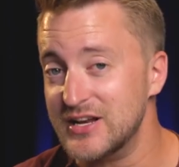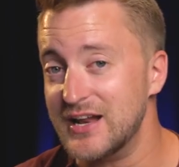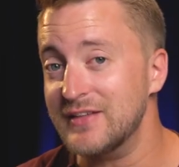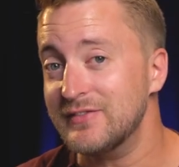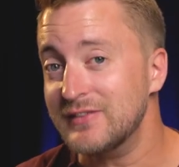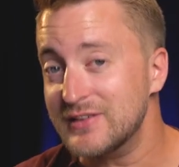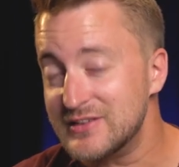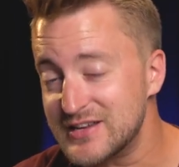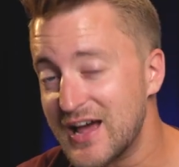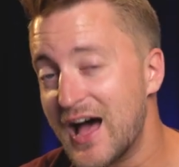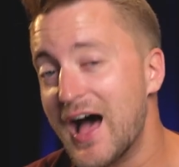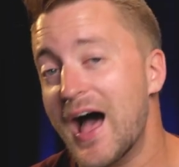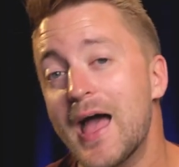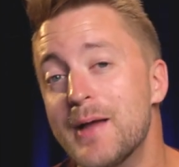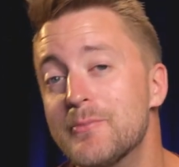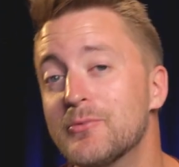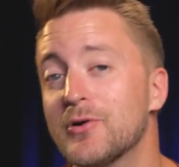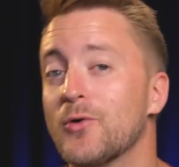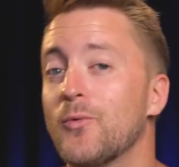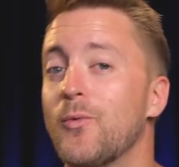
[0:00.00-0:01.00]
and the
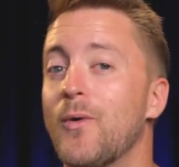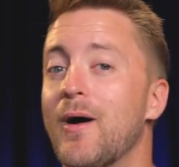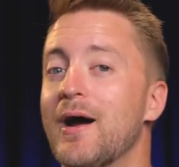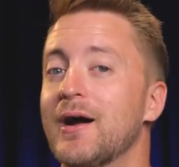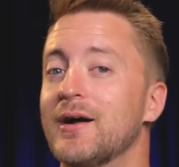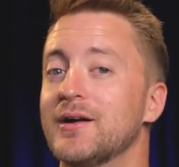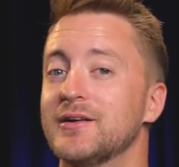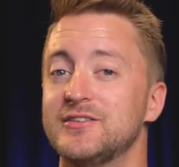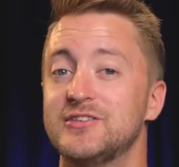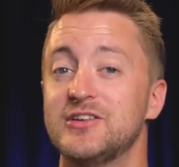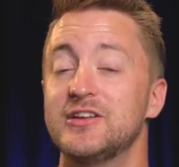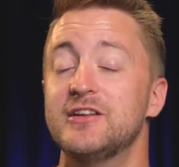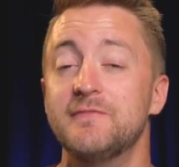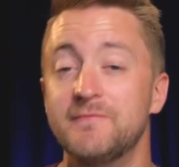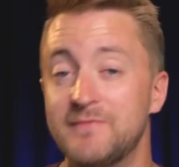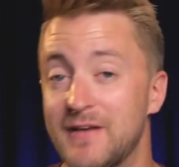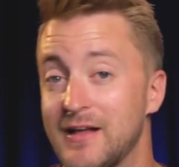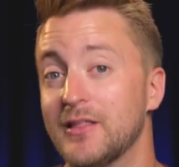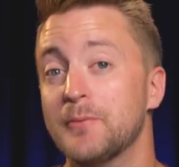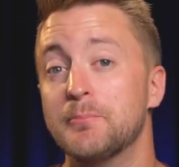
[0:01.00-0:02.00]
time required to
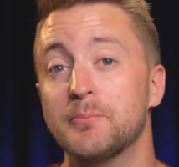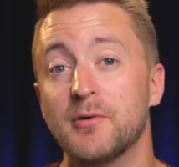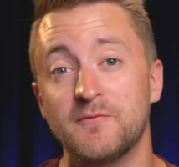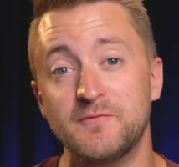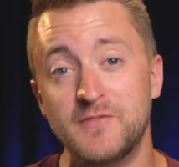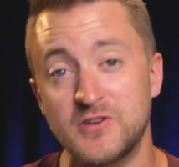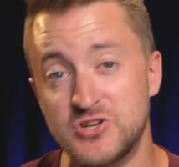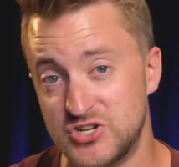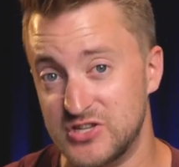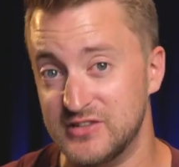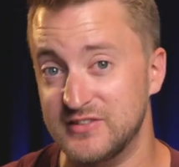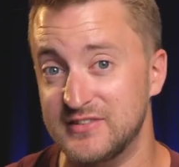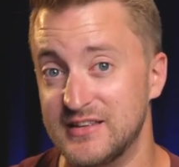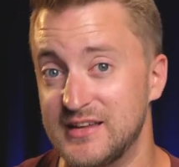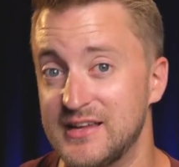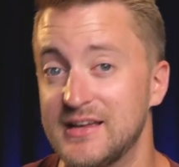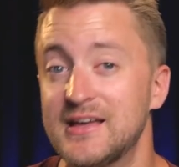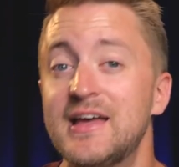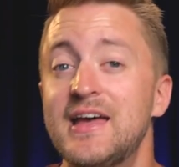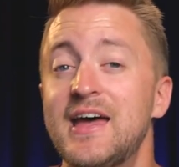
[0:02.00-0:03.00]
develop
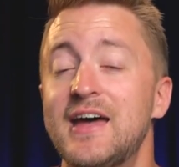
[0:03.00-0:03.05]
proficiency